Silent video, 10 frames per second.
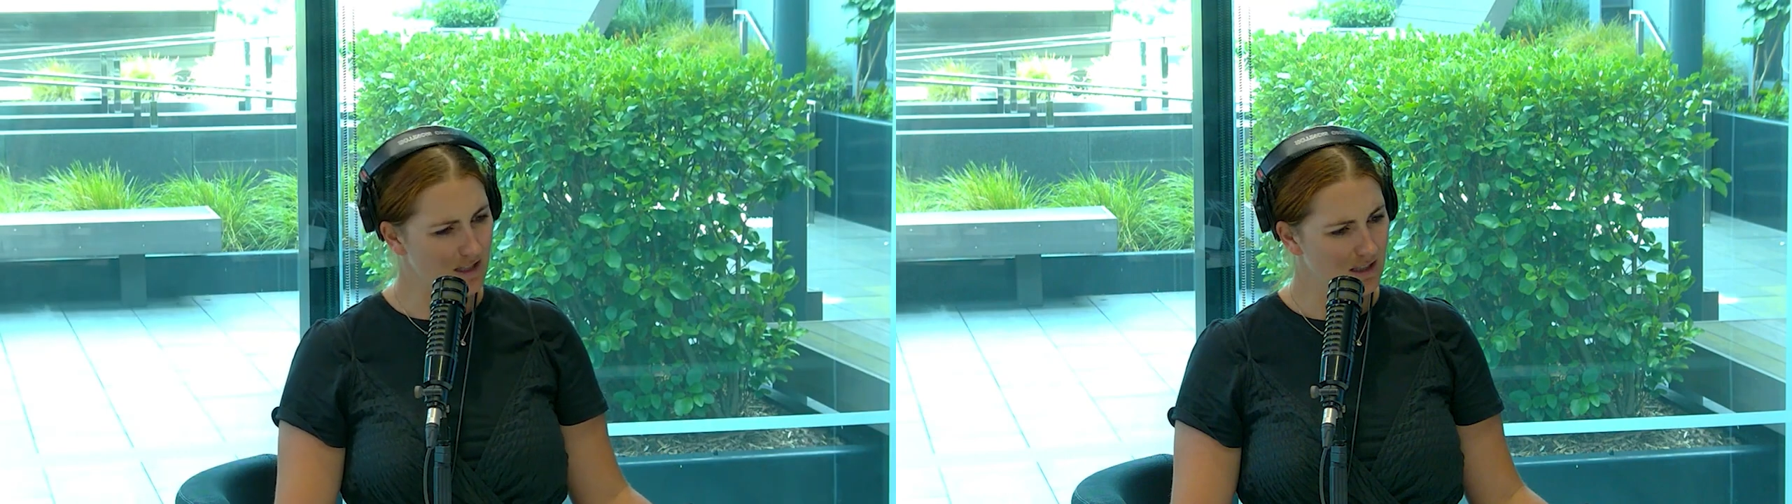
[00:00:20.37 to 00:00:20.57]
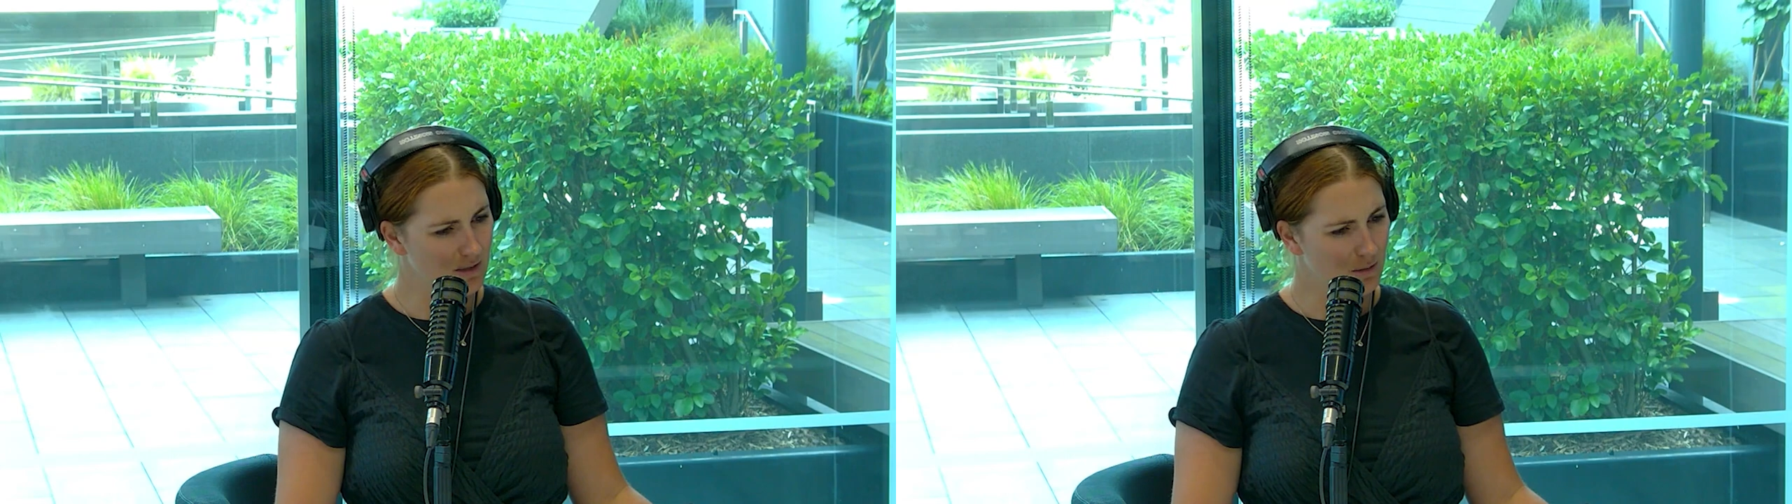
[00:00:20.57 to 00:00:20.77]

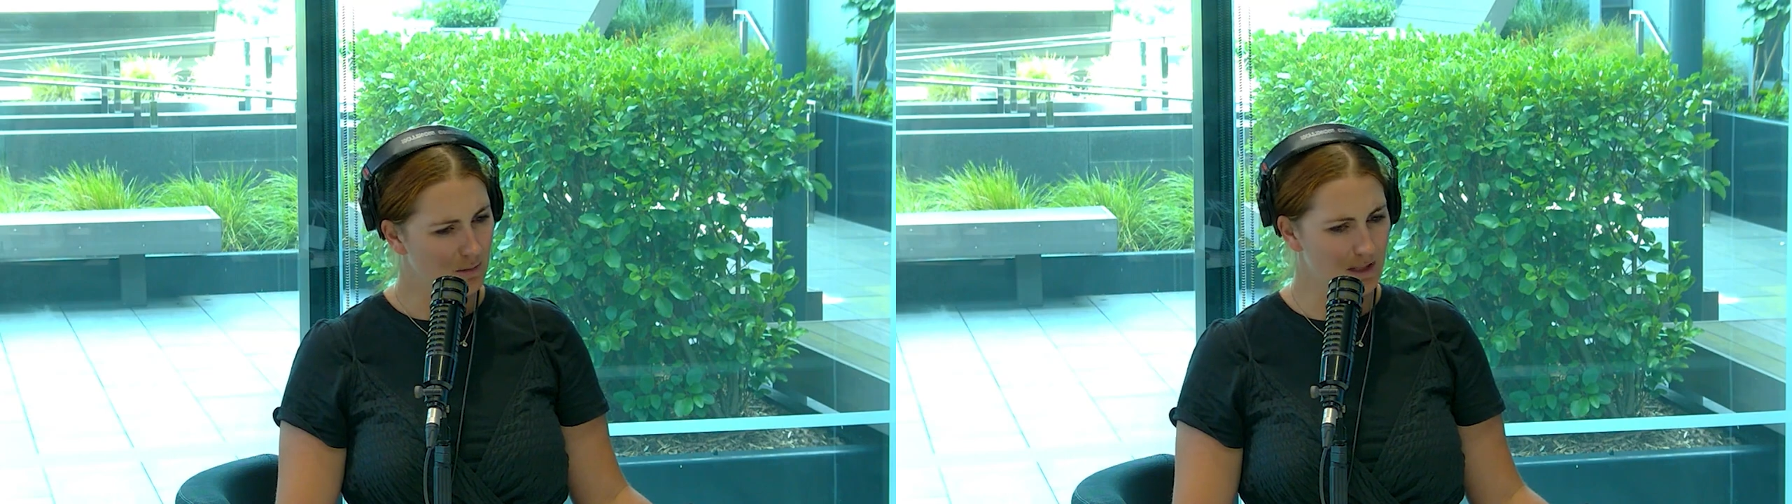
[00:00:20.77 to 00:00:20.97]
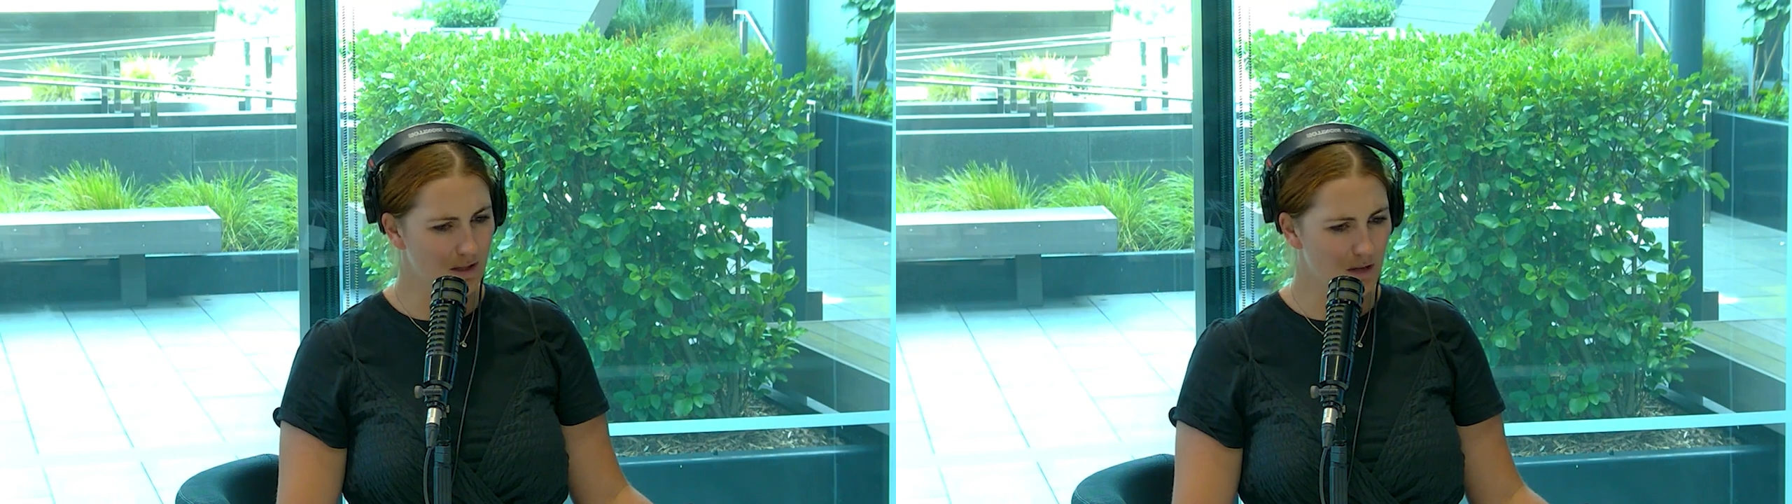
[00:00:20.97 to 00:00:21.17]
Yeah,
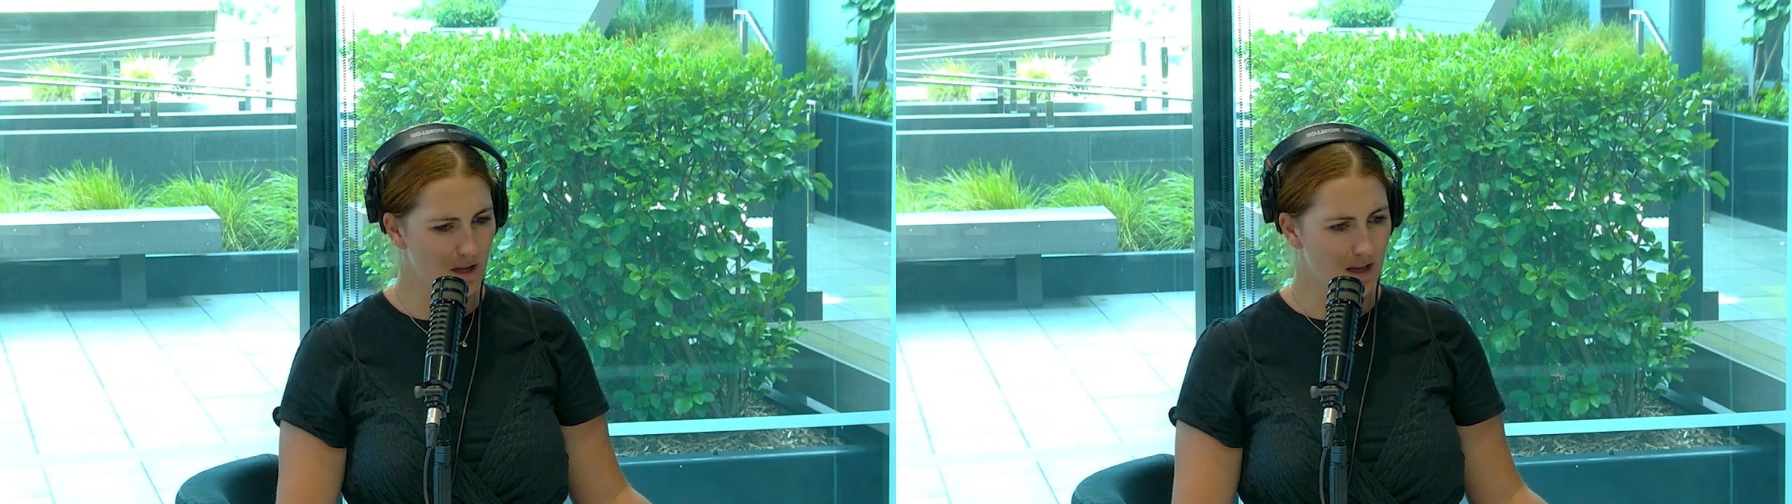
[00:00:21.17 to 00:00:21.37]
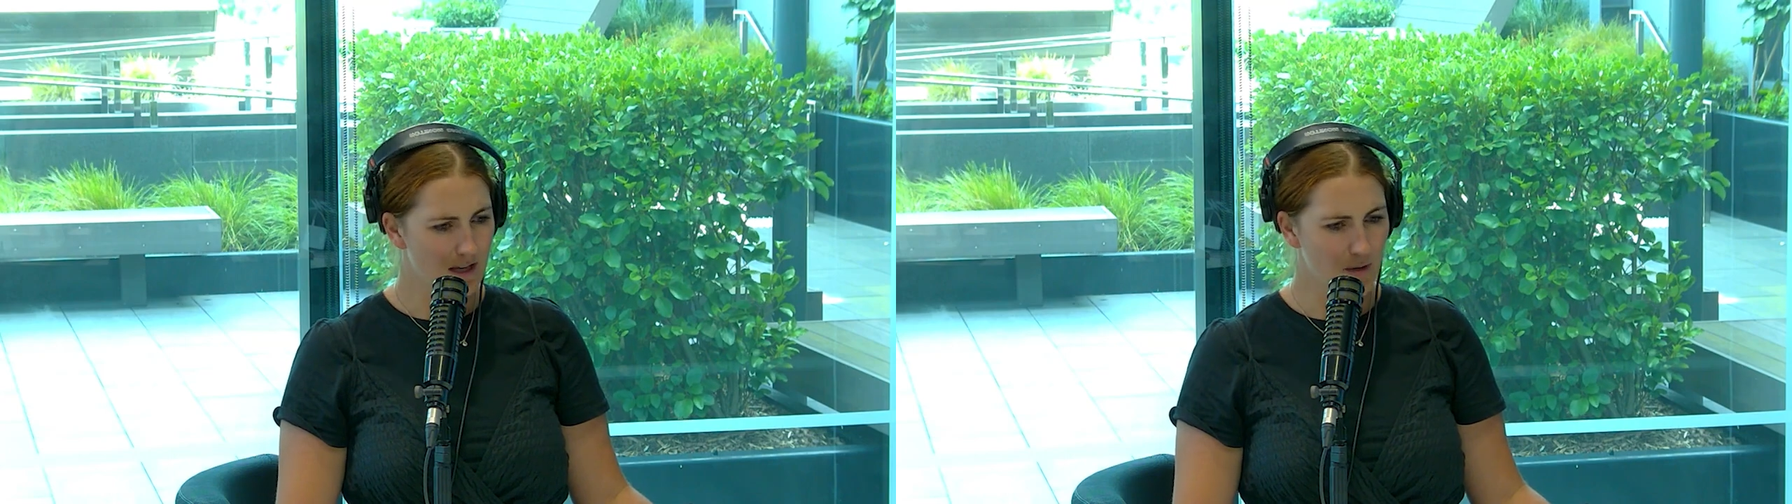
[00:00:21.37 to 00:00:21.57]
in
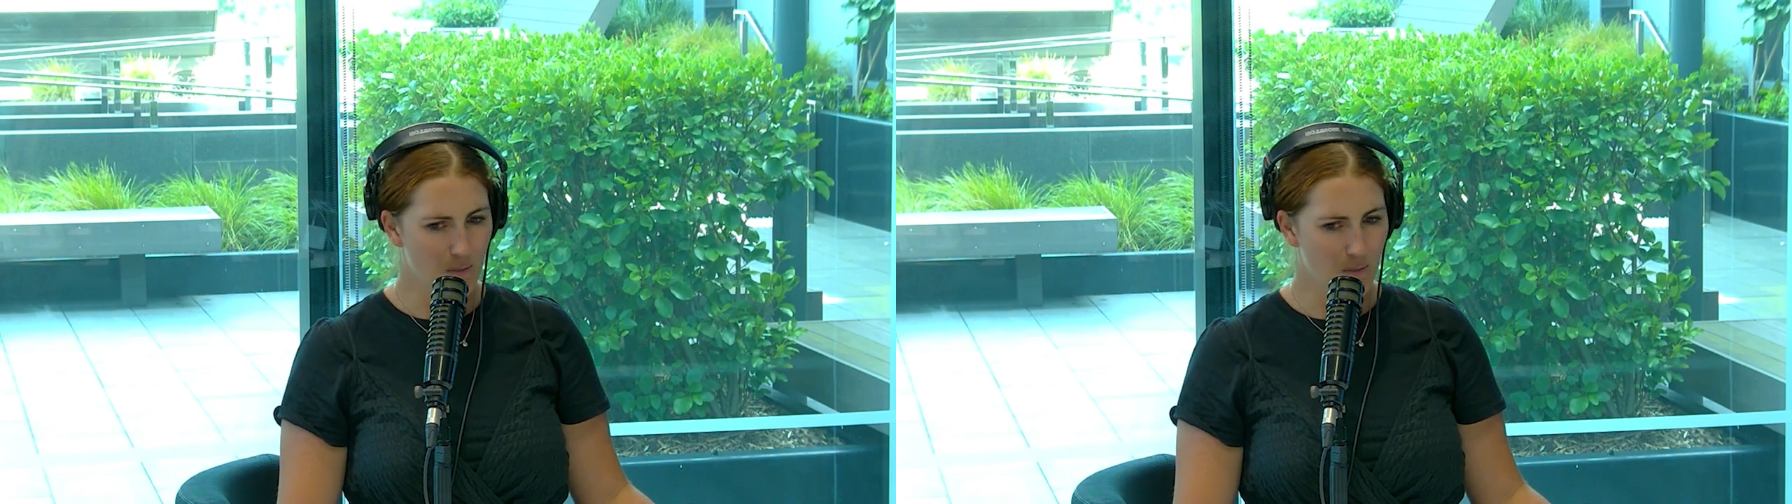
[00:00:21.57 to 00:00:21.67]
Wellington. In